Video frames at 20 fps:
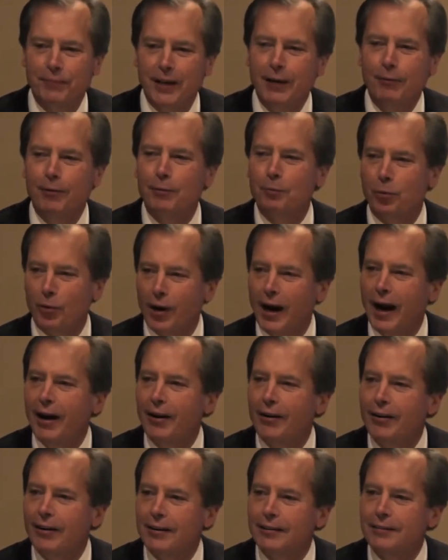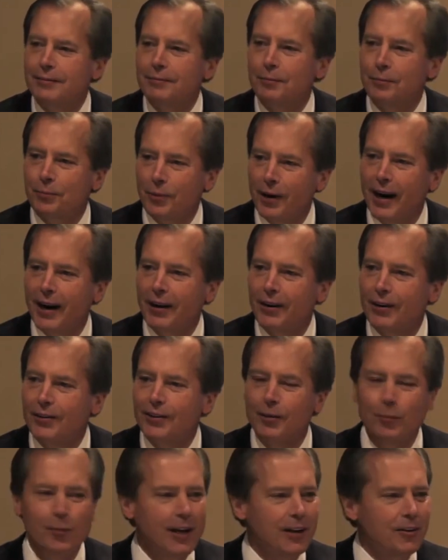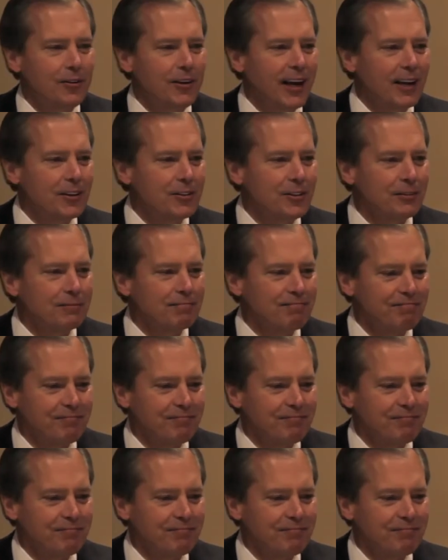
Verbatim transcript: even prouder, prouder to be a Texan.